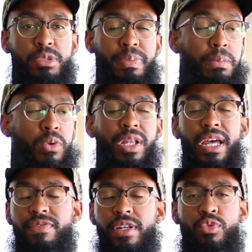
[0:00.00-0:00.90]
people
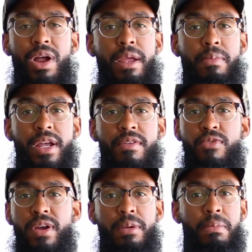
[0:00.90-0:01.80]
left and right, man,
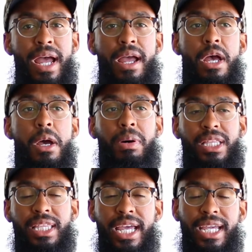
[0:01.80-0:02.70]
front and back. But
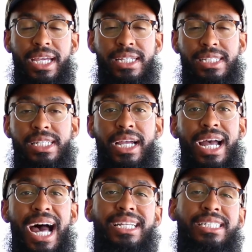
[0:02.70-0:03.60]
the thing is that
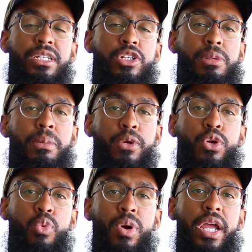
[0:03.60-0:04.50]
God is sending those people
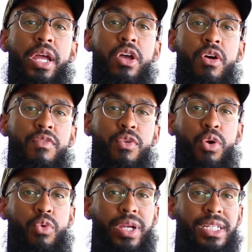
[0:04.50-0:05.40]
your way
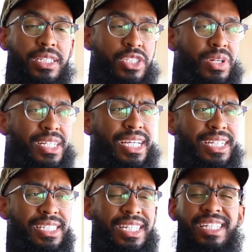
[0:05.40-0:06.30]
for a reason. So in the
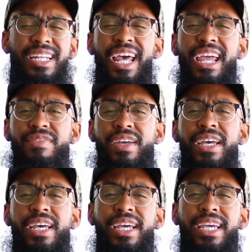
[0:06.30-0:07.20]
text it says that David,
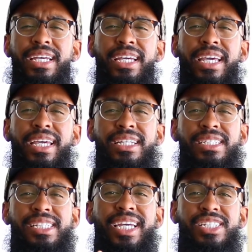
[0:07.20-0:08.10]

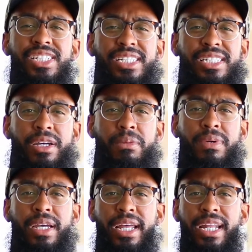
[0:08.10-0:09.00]
he teaches them,
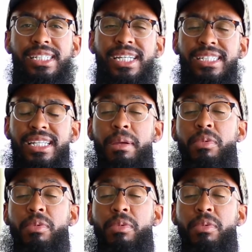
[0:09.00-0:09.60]
and he says that they